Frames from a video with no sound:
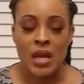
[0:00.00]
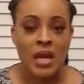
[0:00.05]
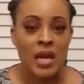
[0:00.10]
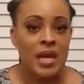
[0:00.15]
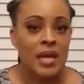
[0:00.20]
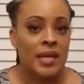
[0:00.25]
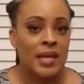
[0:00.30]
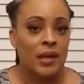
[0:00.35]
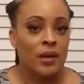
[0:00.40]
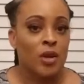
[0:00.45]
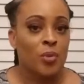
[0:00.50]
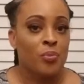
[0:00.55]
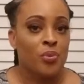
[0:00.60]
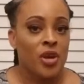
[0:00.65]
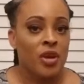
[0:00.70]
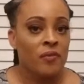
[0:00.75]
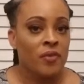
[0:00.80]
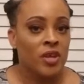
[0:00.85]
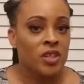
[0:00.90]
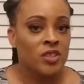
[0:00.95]
Now in the
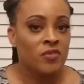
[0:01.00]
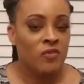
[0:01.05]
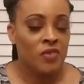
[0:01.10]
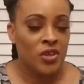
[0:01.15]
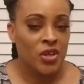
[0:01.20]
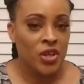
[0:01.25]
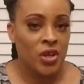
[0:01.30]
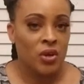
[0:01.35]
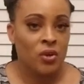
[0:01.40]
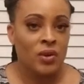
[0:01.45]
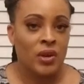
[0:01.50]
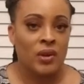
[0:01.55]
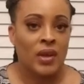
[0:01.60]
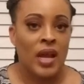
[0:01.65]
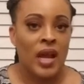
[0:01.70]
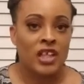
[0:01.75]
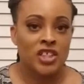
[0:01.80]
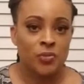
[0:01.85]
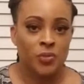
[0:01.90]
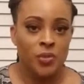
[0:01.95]
previous video, and I'll
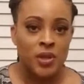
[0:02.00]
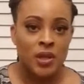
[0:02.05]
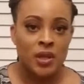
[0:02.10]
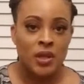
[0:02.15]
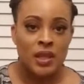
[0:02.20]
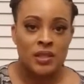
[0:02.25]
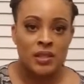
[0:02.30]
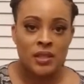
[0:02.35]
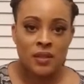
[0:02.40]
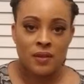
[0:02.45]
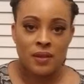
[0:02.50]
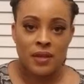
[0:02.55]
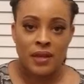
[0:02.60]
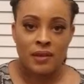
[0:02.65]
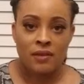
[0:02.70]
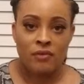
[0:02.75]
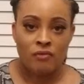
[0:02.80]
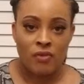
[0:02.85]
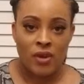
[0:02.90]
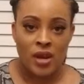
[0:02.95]
actually put a link to
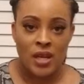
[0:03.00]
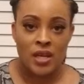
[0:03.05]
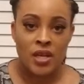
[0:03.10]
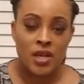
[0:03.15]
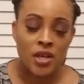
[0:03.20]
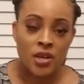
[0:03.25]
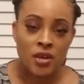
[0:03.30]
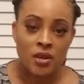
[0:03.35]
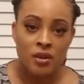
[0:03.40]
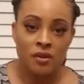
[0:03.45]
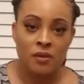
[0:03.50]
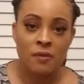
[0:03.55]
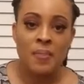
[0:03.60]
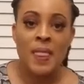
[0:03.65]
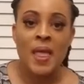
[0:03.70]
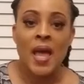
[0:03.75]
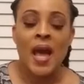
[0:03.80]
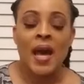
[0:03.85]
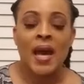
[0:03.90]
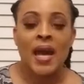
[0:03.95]
that right here,
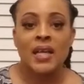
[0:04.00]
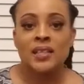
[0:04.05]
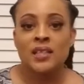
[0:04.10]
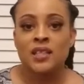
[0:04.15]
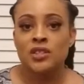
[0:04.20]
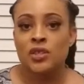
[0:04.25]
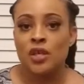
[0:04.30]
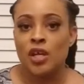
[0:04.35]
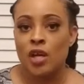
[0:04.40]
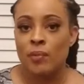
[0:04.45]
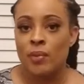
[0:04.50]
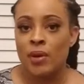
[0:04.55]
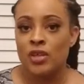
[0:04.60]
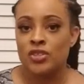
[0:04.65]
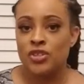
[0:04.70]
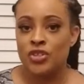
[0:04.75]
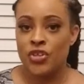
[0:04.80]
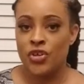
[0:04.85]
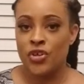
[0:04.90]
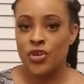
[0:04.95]
I did talk
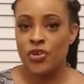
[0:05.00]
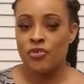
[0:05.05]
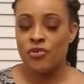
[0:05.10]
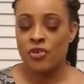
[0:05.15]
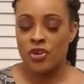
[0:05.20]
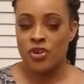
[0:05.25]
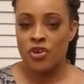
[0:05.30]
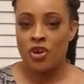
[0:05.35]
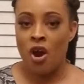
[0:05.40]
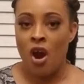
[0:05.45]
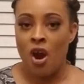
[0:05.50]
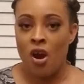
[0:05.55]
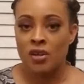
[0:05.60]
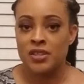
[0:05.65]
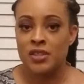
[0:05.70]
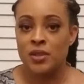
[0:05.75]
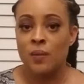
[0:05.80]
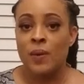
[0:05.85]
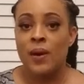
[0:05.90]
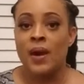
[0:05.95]
about secured credit
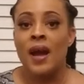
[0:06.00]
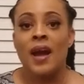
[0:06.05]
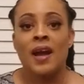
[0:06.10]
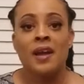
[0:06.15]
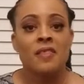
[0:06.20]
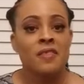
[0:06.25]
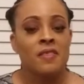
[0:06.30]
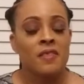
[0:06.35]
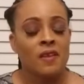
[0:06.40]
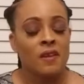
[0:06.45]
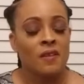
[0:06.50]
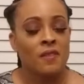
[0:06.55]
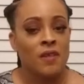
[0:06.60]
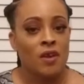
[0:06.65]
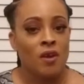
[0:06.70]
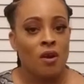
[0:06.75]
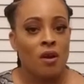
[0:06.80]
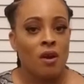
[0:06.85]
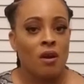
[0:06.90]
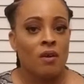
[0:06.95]
cards and why I think
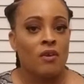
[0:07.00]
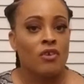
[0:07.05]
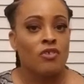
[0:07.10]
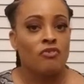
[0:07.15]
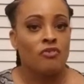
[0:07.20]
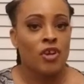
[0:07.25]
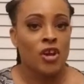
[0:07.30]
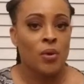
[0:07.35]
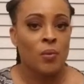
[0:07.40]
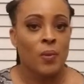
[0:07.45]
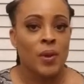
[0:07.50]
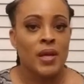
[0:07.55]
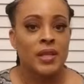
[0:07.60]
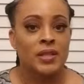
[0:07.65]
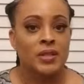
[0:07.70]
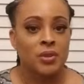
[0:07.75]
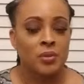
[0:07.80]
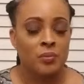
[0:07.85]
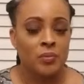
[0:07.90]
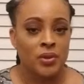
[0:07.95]
they are a great way
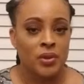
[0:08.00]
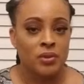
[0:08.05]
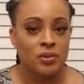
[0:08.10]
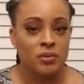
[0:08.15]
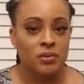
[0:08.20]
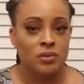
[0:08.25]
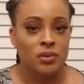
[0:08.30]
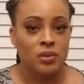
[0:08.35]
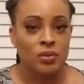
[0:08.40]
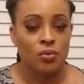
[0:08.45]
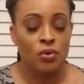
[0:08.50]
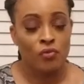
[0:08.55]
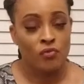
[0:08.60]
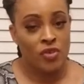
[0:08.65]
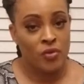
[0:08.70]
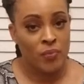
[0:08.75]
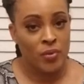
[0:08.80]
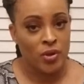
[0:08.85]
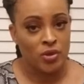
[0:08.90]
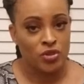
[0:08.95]
to build or
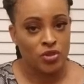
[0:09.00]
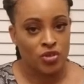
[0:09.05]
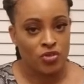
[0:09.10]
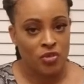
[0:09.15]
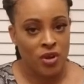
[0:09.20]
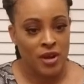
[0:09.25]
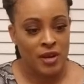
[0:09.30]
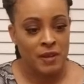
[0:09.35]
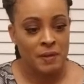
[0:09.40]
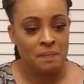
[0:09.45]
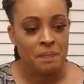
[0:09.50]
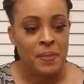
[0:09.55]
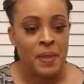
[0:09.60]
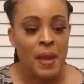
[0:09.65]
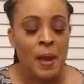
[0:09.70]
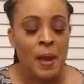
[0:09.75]
rebuild your credit.